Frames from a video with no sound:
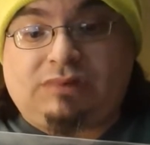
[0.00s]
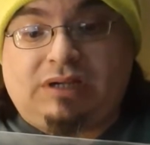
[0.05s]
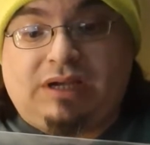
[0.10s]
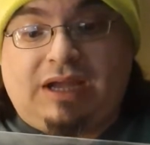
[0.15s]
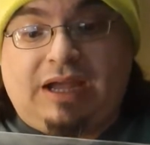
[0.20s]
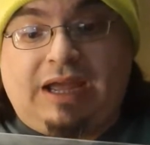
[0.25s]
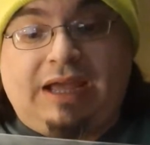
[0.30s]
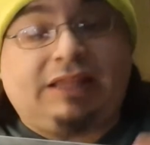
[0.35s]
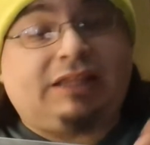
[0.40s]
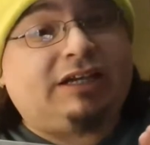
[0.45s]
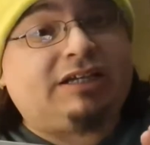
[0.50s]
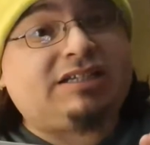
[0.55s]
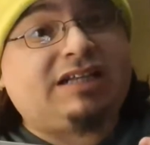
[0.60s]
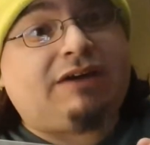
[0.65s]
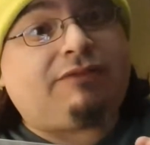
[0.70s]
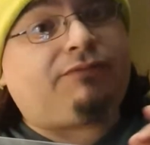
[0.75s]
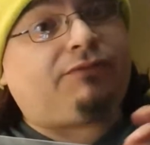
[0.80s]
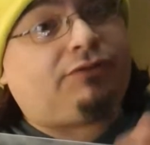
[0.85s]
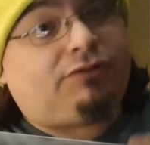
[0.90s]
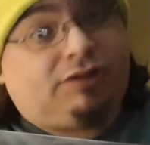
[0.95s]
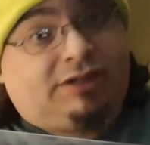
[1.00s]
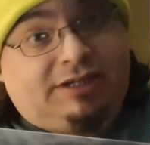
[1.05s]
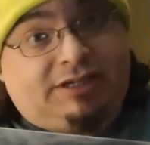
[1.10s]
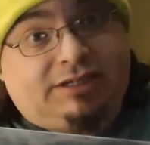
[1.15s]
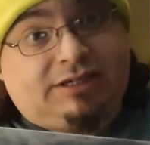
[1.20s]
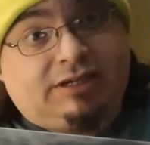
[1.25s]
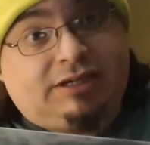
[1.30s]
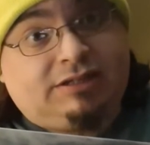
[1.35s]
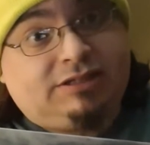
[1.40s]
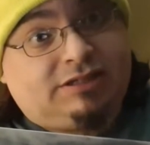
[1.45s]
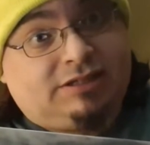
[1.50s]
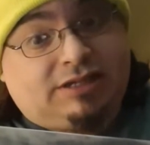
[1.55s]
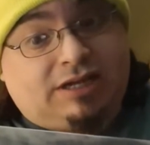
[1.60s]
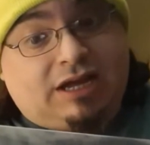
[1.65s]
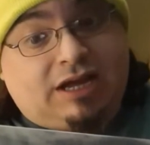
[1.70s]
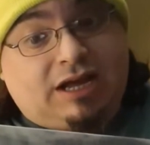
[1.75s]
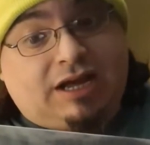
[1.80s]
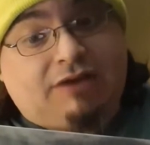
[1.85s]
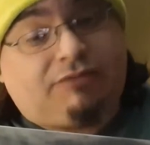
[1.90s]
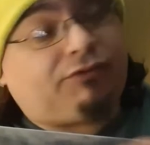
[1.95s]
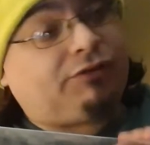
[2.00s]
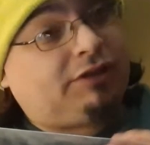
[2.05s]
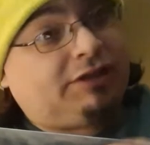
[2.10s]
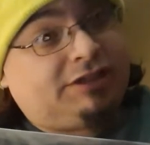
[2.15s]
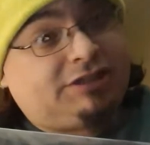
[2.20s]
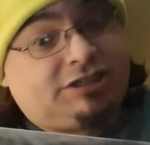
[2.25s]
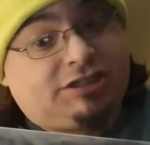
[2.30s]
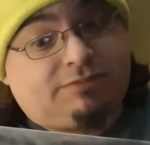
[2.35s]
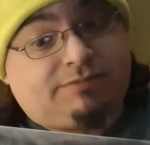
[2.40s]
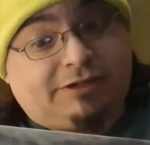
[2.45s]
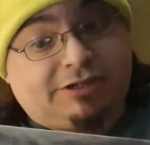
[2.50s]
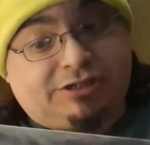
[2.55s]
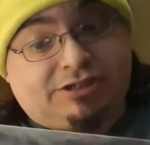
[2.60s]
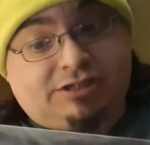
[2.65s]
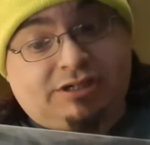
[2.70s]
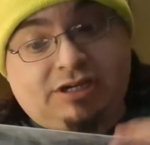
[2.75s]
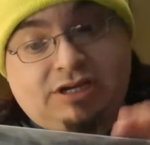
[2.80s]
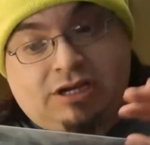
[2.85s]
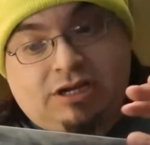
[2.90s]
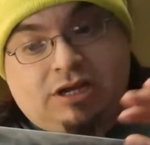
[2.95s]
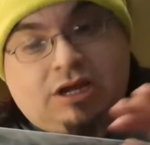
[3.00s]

It does have four-link suspension,